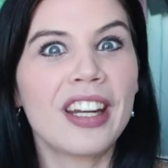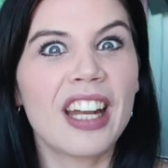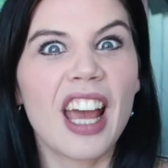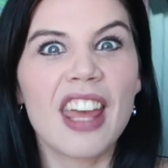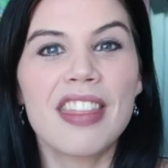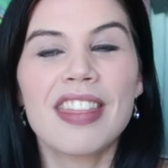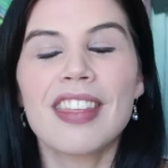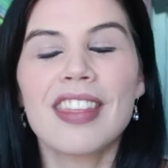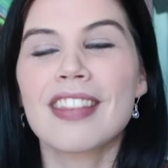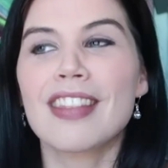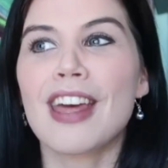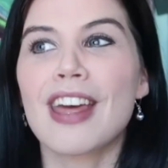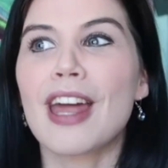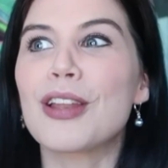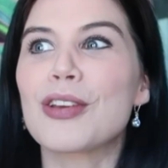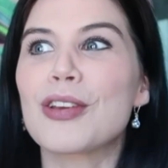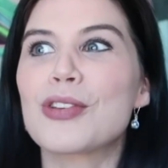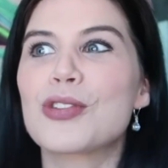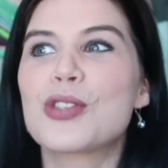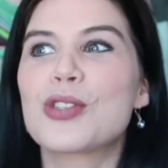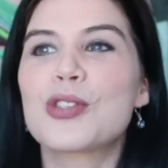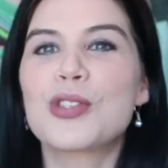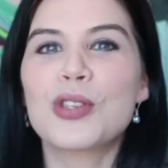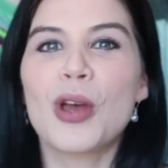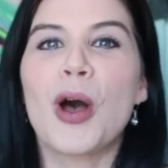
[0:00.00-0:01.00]
And I think that
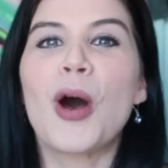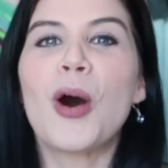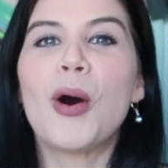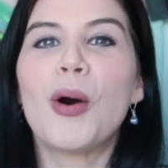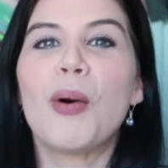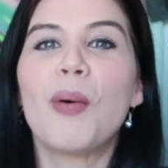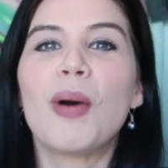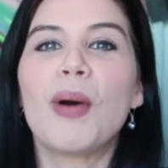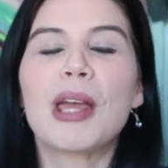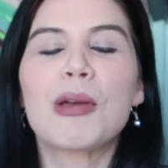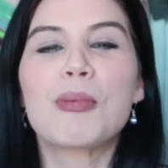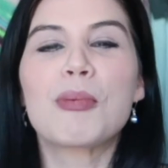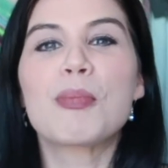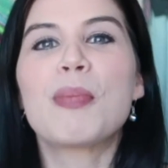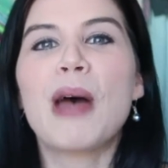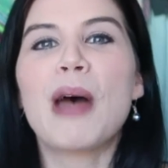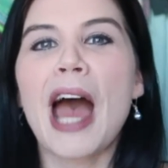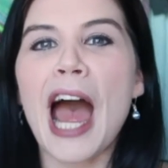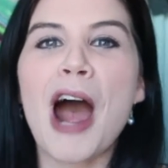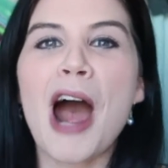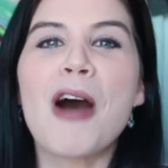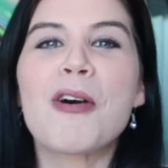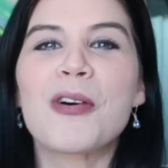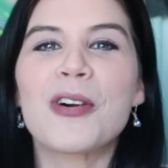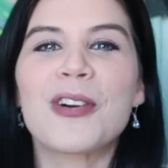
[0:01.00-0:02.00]
is so
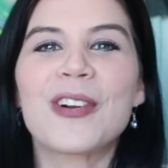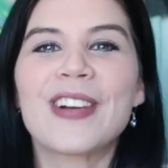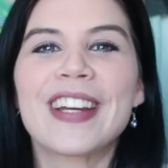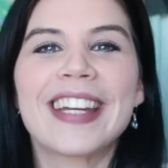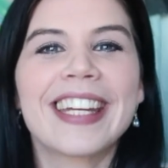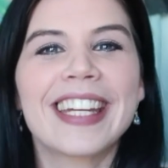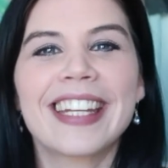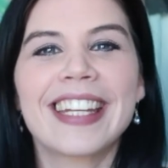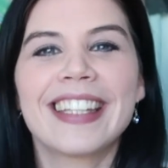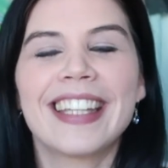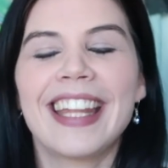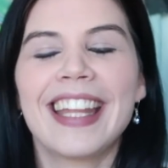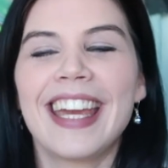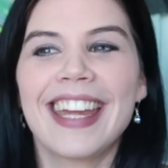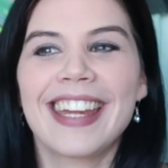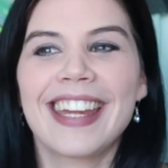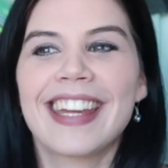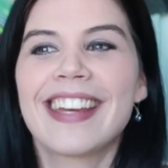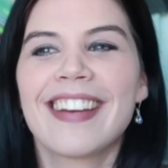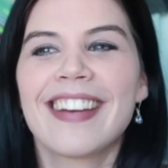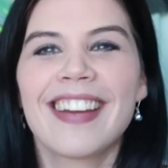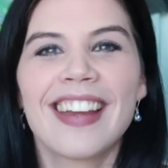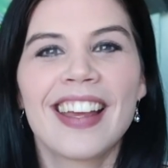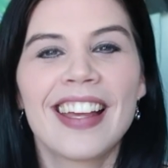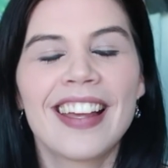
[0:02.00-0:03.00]
empowering,
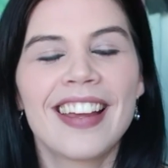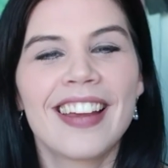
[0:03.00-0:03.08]
like,